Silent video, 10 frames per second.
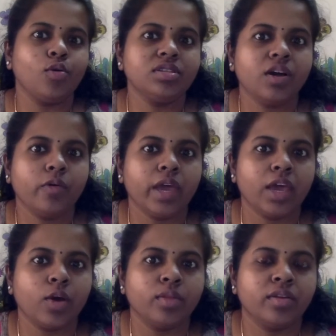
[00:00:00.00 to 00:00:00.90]

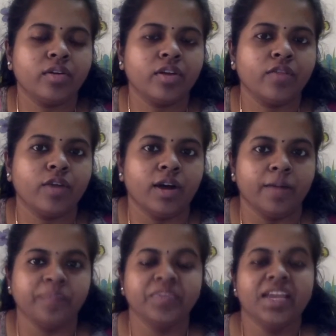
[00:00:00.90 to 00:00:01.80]
away on the river.
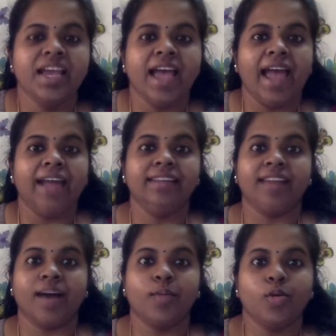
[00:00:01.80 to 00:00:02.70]
And
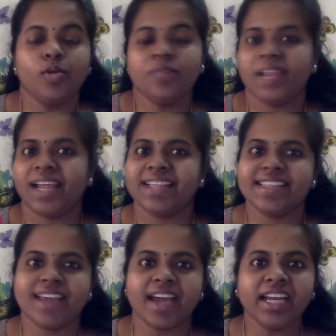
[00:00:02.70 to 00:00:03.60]
Thabo likes
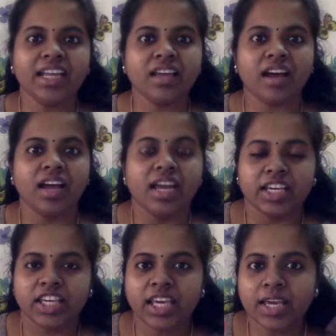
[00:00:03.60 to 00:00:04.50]
the idea.
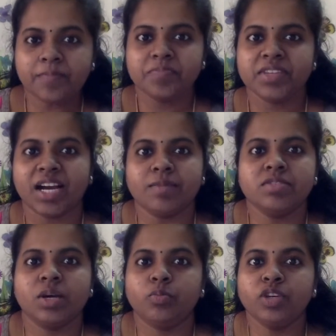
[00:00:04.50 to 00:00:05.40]
He comes
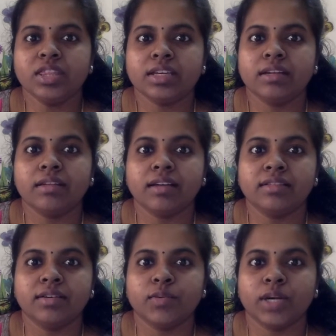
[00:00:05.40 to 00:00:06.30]
up with
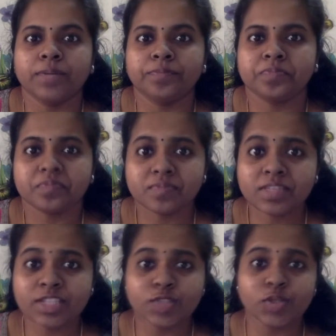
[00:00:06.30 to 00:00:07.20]
another one.
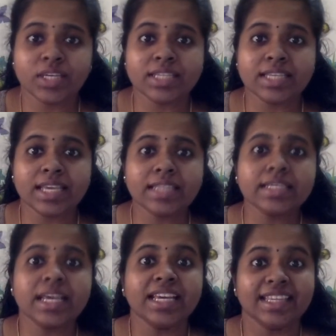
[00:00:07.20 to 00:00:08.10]
So he says,
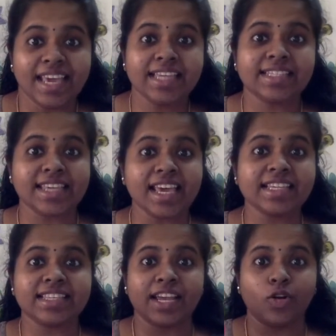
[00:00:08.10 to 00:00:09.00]
yes,
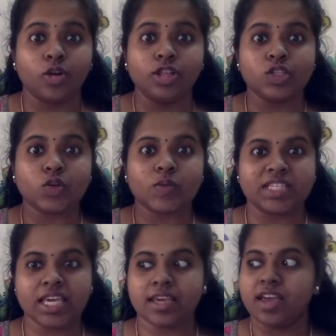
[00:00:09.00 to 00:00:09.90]
and also
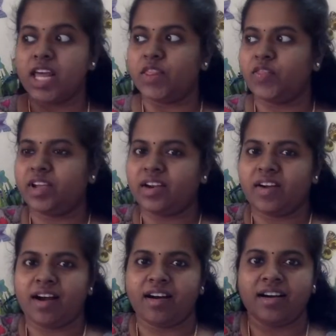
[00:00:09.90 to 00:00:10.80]
see, there
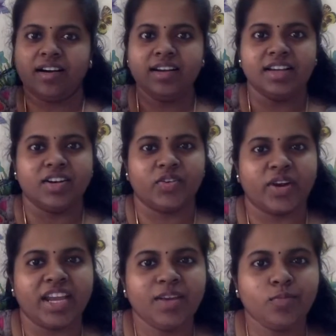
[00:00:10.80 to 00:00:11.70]
are
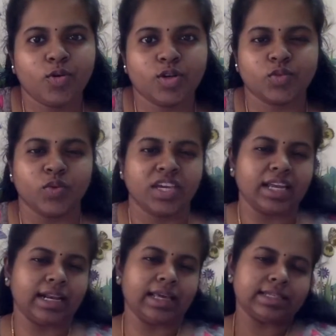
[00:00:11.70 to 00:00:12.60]
rainbows. We
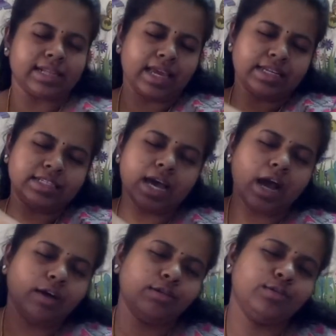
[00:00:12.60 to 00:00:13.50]
can slide
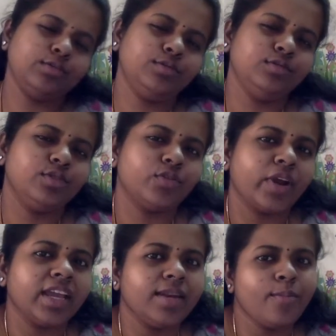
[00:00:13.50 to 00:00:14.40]
down the
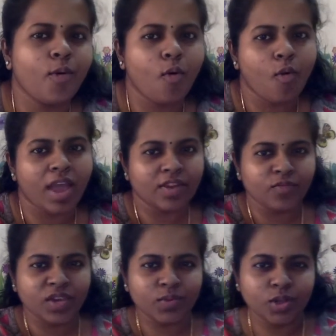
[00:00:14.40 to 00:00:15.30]
rainbow and
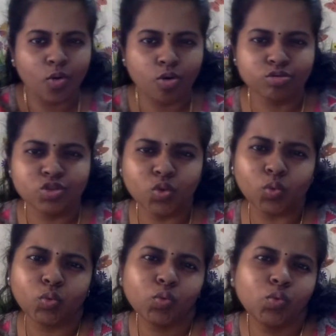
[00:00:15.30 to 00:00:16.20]
we will go
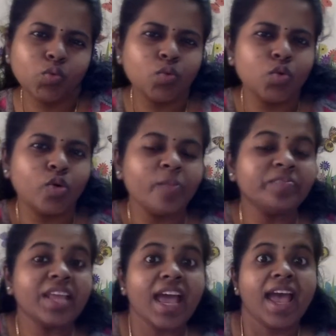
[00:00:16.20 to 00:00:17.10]

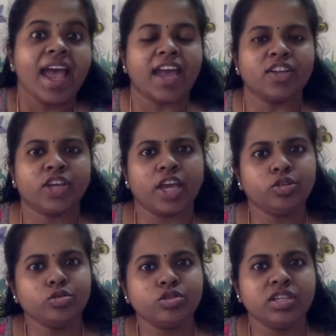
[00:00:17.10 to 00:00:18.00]
zoom. And
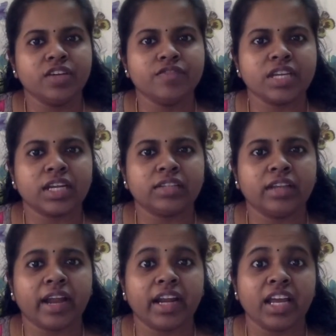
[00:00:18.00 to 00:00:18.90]
Ketu gives
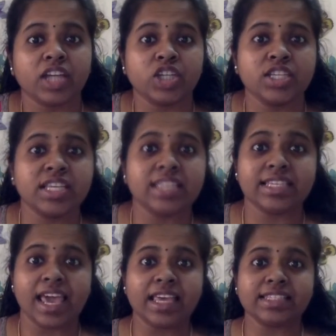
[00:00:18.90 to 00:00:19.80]
another idea. She says,
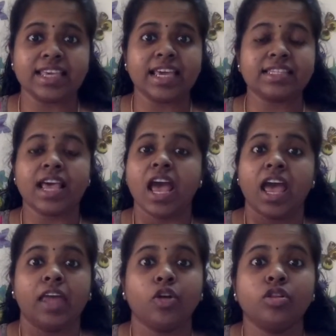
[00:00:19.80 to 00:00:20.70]
yes, yes,
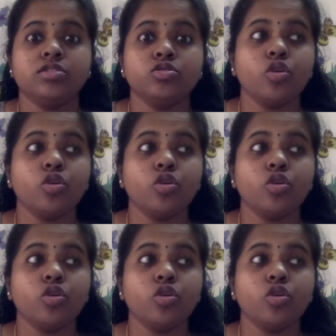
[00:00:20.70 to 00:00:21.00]
and also